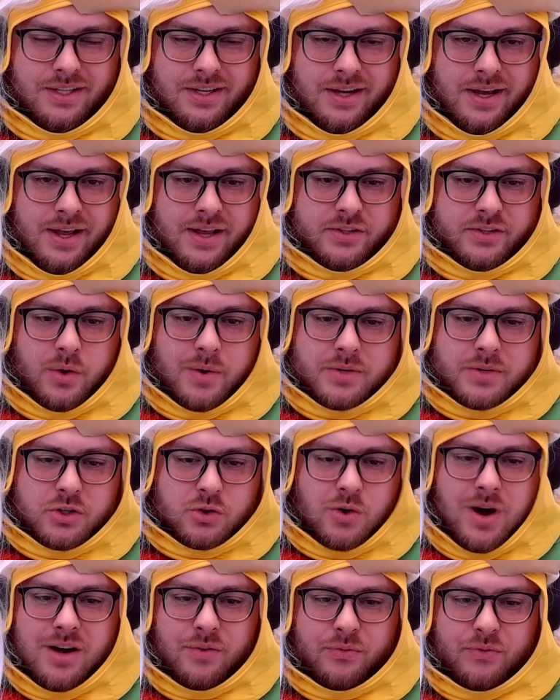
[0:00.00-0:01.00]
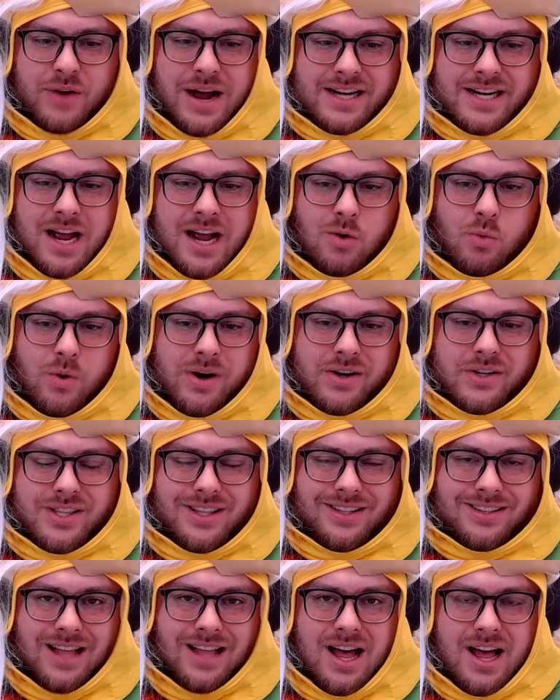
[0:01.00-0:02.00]
So I'm just trying to find out where's the
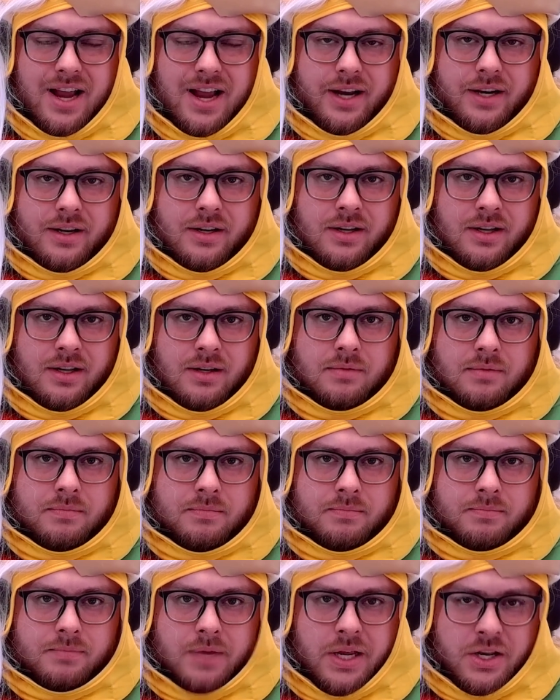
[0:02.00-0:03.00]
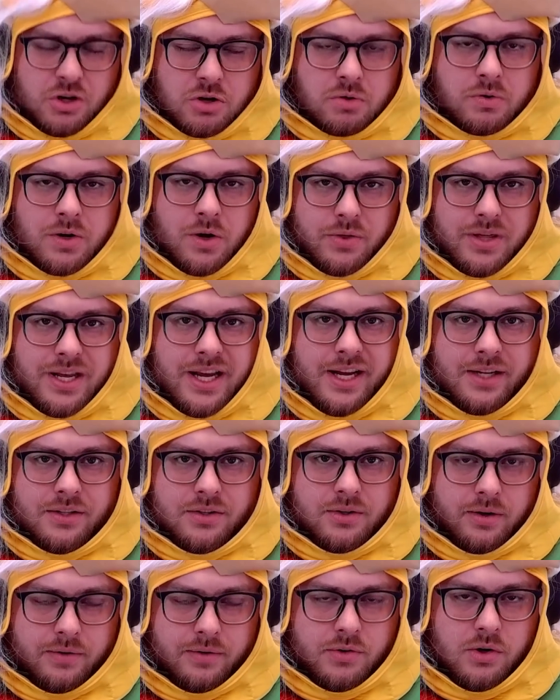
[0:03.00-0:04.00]
line. And you know the
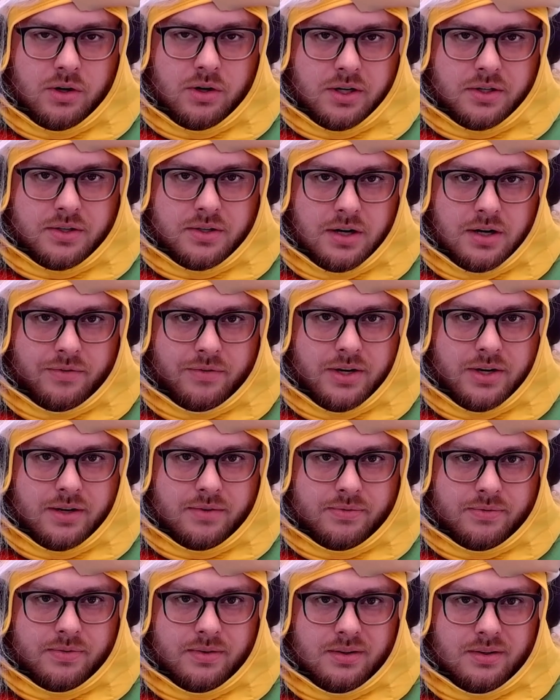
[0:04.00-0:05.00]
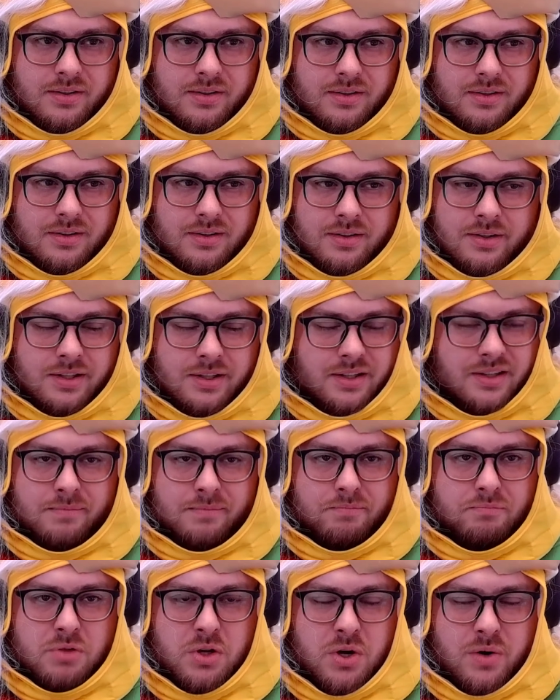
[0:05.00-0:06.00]
answer if you're a conservative.
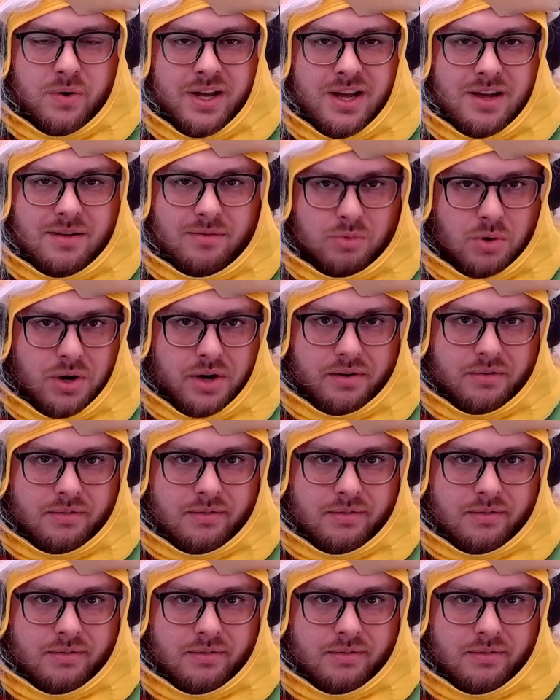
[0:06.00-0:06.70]
You don't have one.